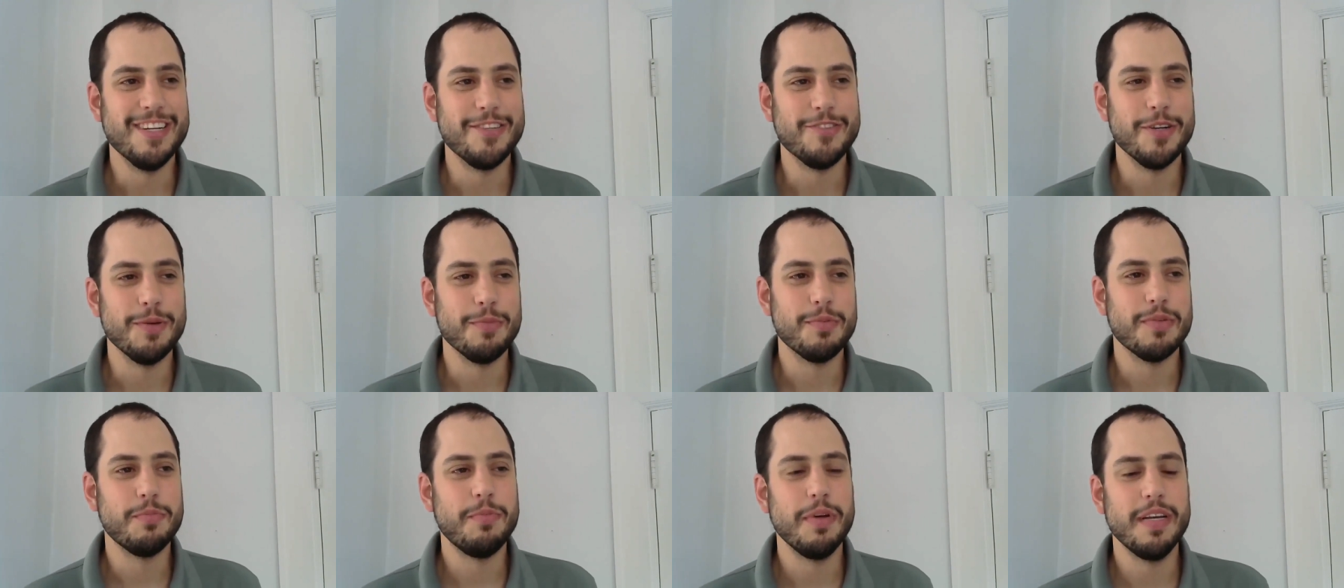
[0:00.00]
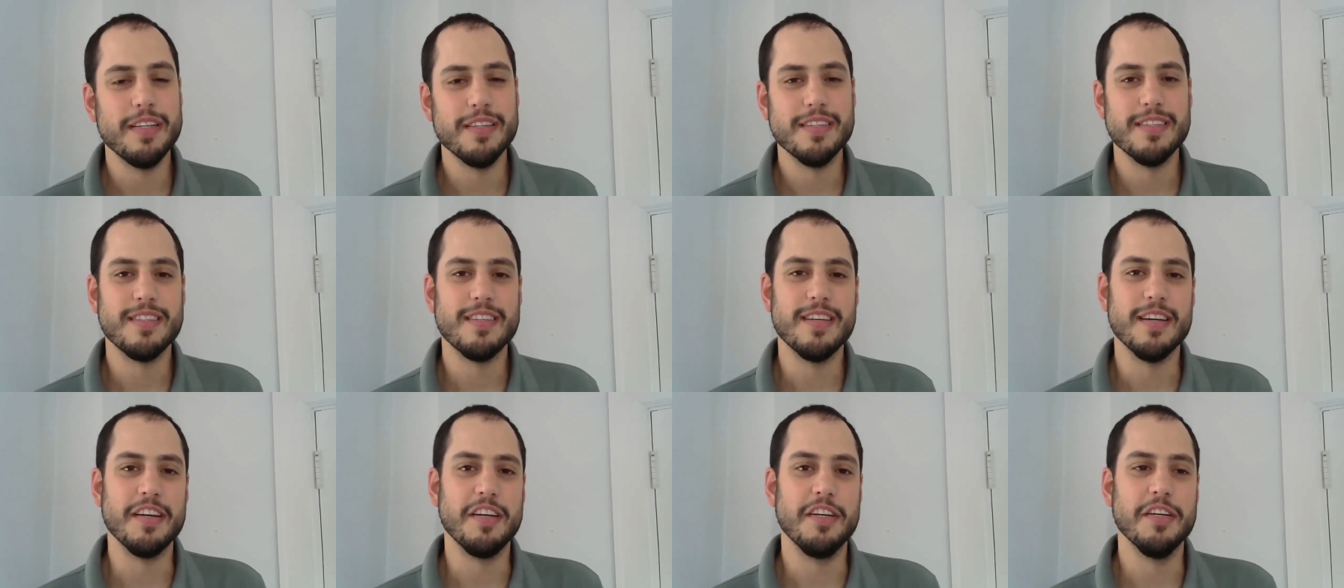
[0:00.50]
Tripp
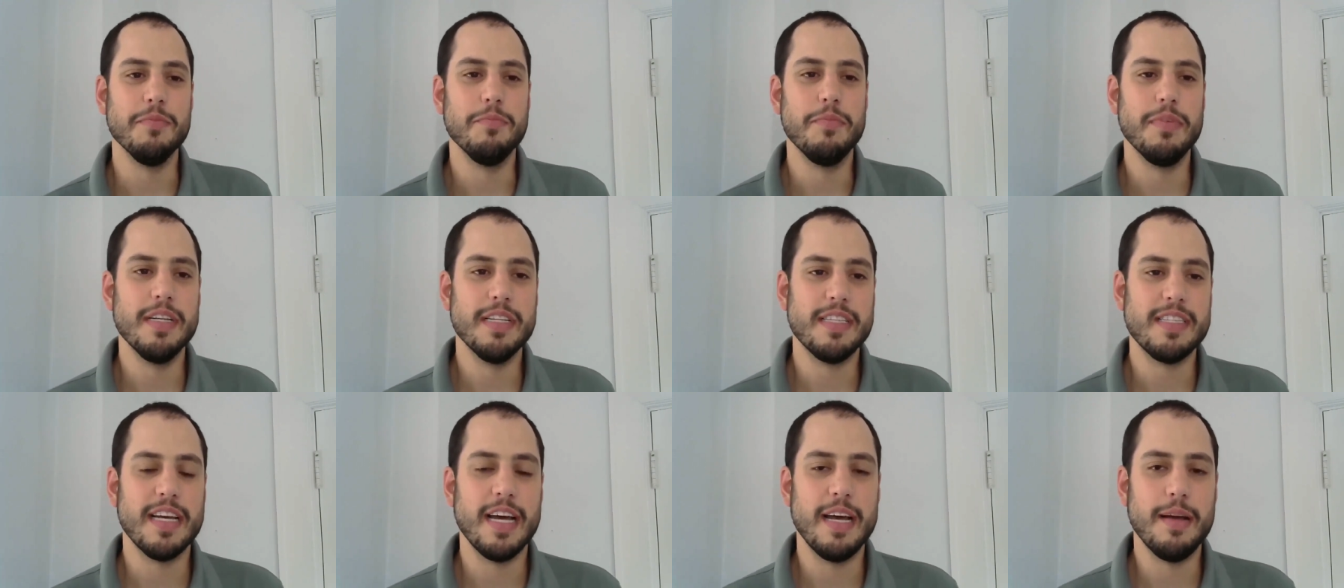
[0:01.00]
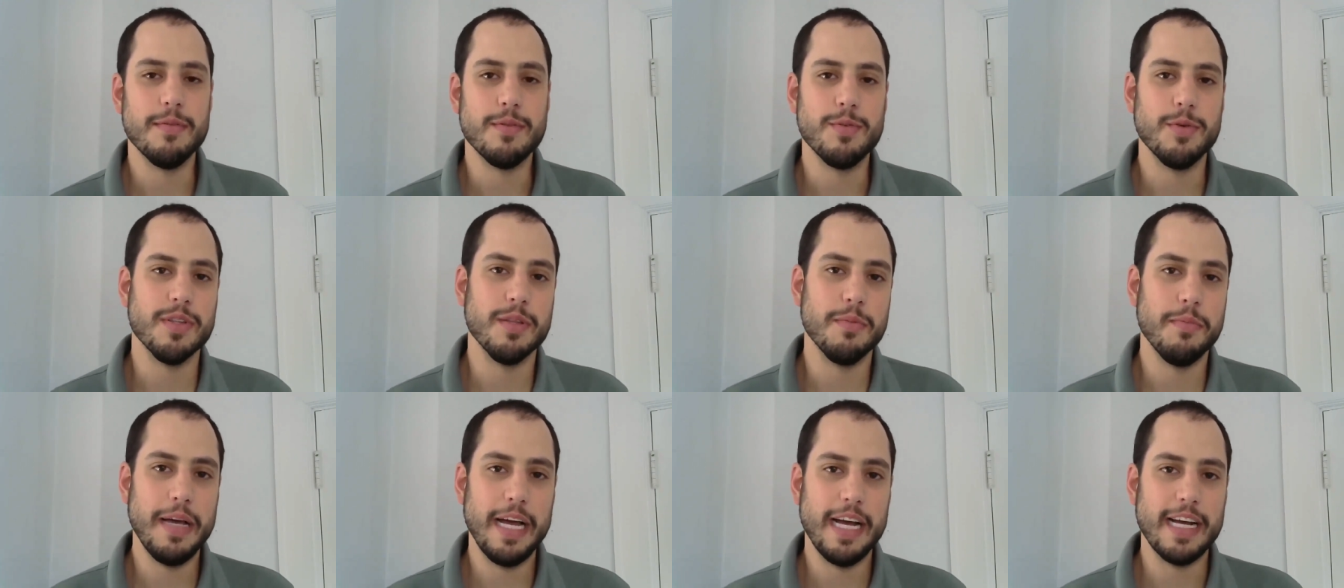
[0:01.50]
spends a good bit of time
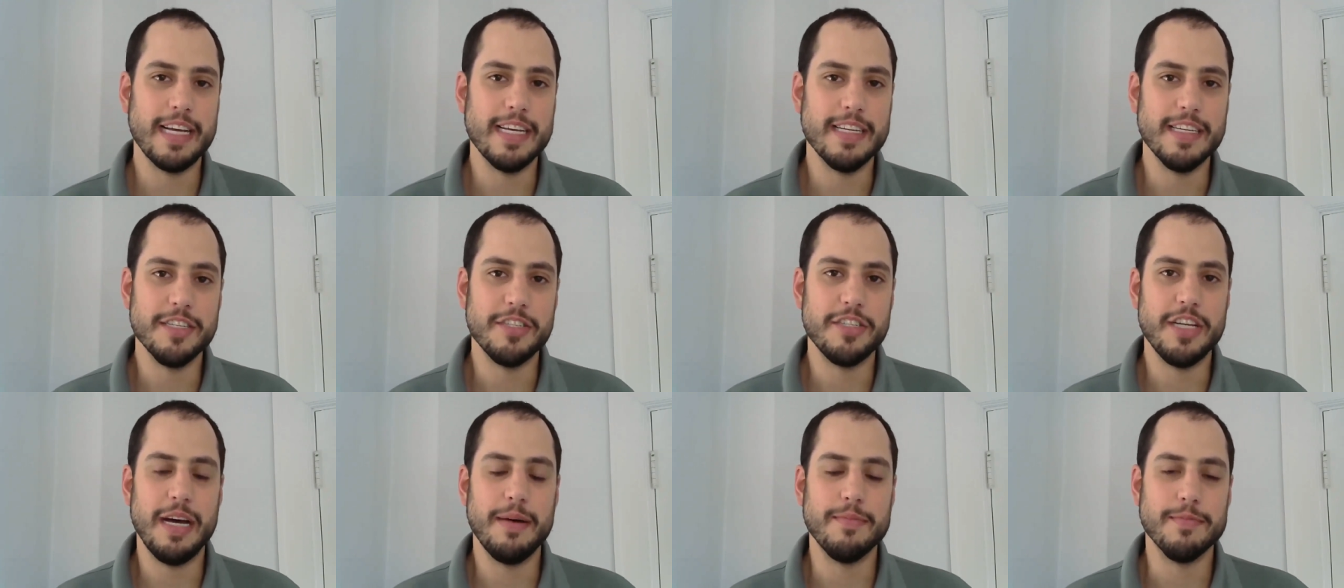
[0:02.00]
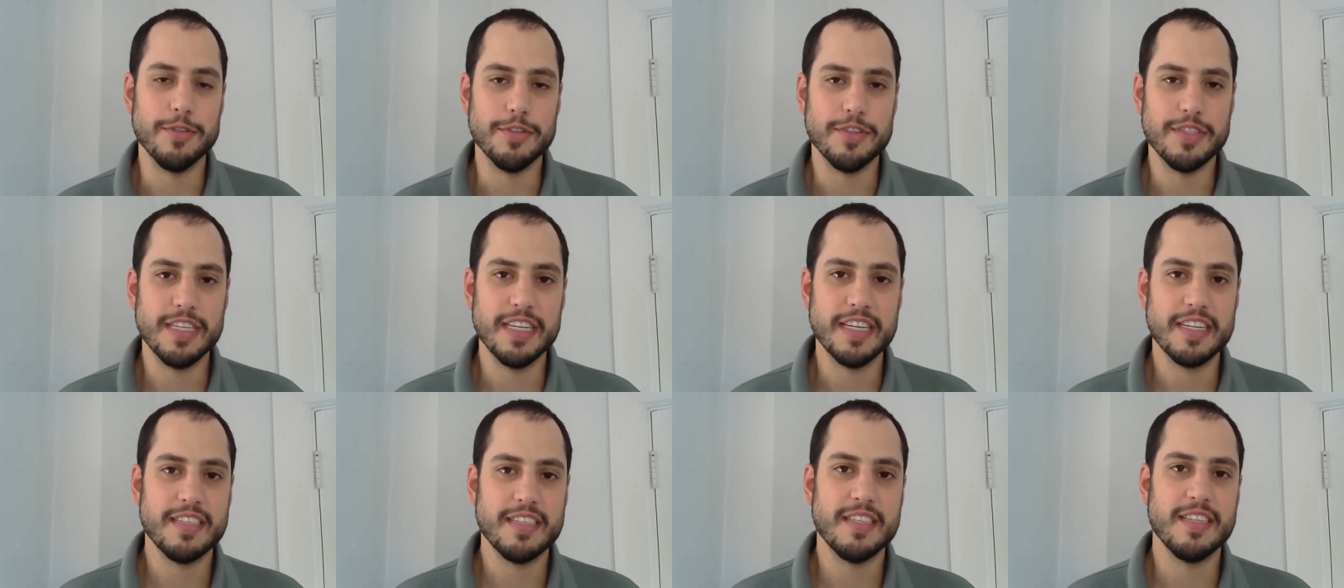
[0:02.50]
toward the back end of chapter
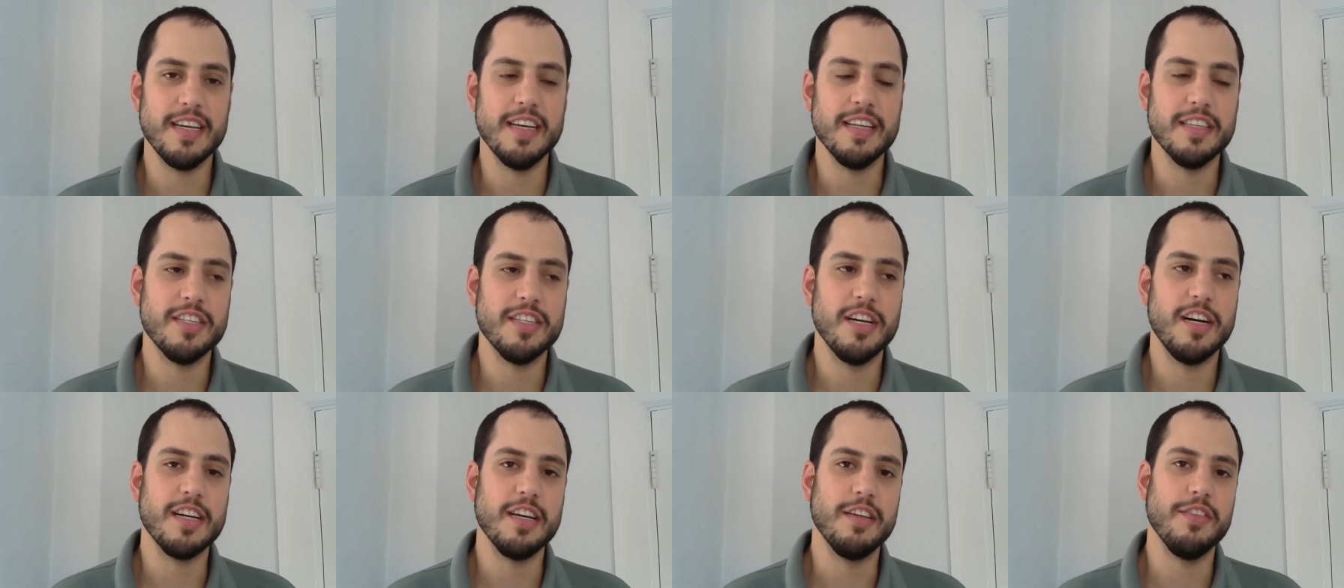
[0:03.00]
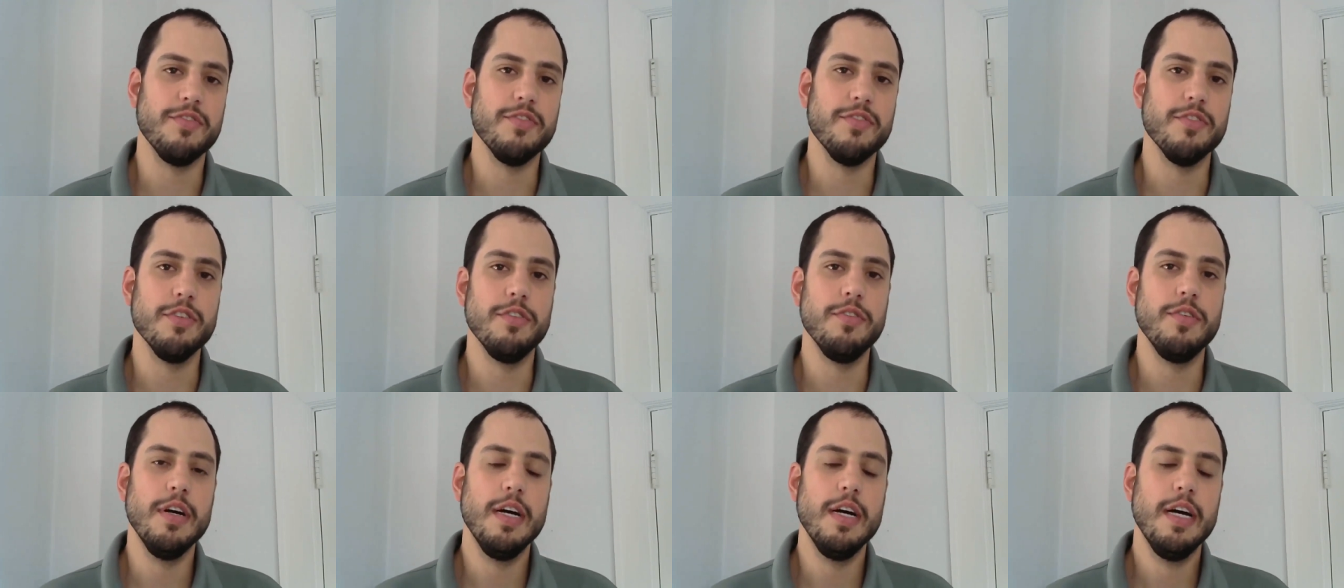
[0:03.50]
six talking
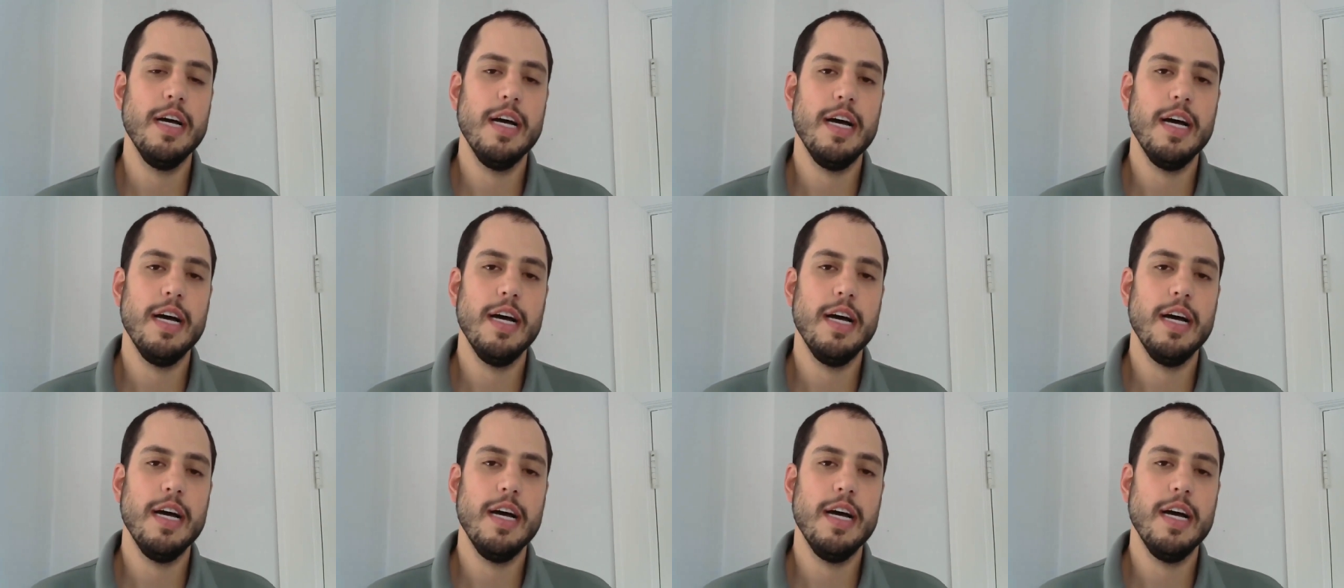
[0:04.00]
through